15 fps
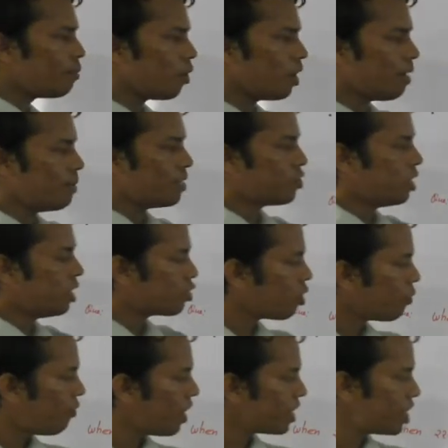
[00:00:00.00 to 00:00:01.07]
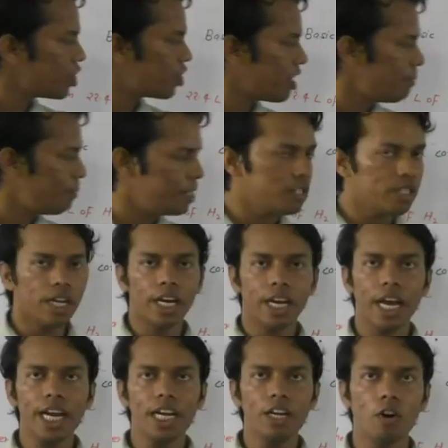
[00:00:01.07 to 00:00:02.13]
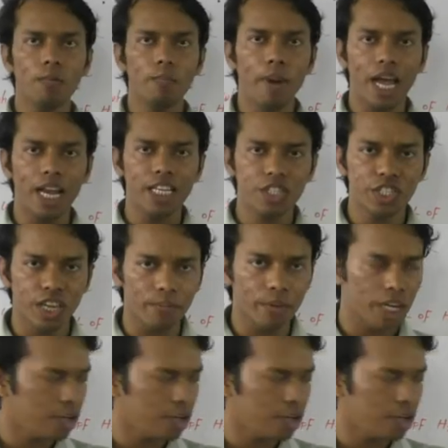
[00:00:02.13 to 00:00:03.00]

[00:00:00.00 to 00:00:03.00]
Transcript: mole of HCl. So first step is write down balanced chemical